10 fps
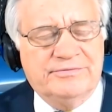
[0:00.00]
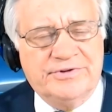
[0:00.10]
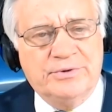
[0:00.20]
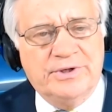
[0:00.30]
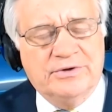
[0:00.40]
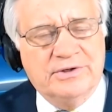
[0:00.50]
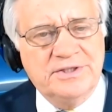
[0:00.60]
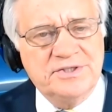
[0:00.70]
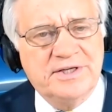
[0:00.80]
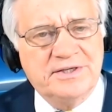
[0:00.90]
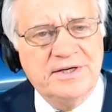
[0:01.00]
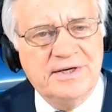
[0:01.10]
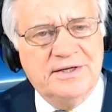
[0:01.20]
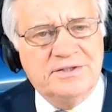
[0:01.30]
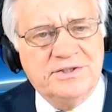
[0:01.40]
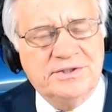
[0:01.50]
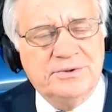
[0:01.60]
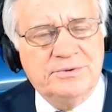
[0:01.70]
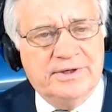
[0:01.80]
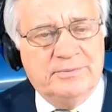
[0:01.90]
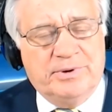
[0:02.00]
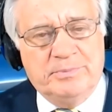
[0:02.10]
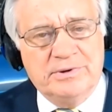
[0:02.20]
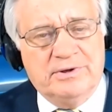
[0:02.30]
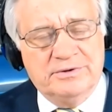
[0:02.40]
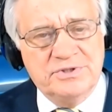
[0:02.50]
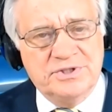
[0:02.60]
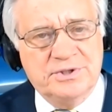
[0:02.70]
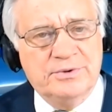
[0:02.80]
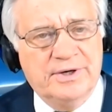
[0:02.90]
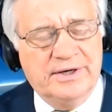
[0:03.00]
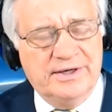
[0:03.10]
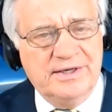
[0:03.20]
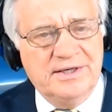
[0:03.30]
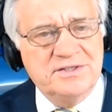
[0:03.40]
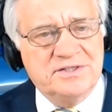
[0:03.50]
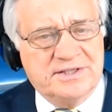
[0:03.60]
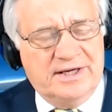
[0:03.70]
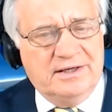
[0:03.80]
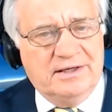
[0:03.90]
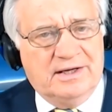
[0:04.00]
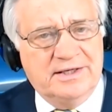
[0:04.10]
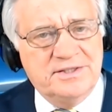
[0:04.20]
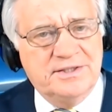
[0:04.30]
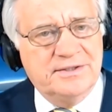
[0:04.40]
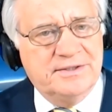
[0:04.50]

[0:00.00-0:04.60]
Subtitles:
viewing or listening to pop along to ScalarLight.com